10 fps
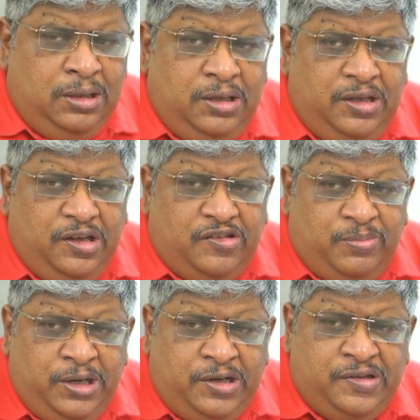He has
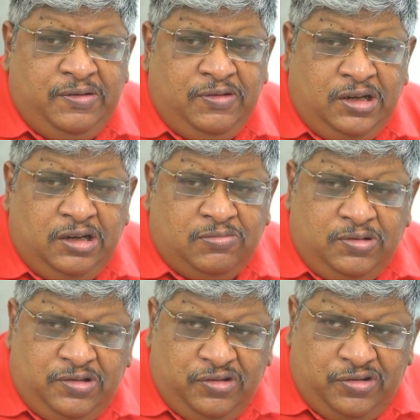made several
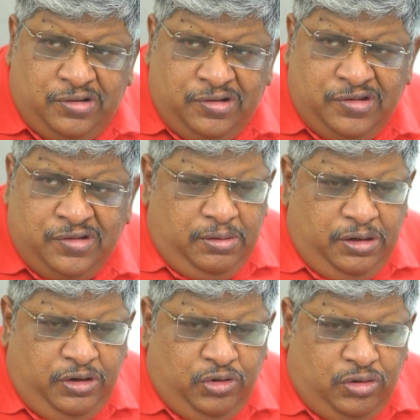acquisitions
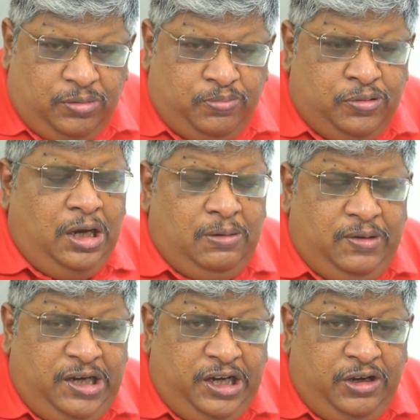in Europe, and
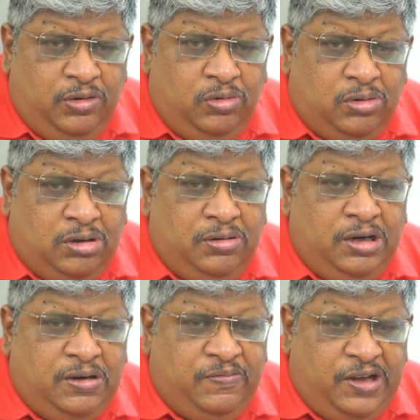we need to look
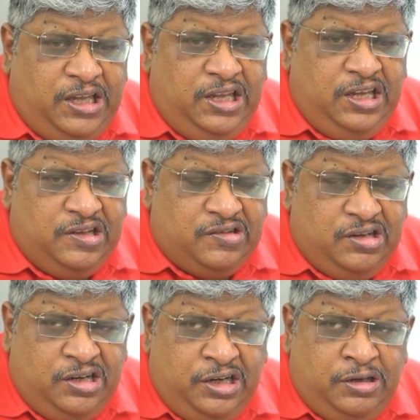at why he has
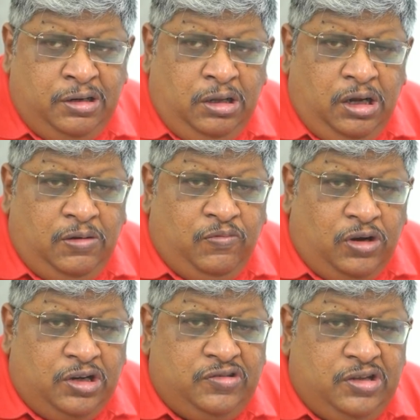done it and
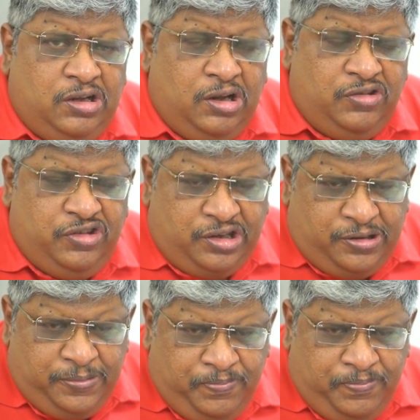what is the logic.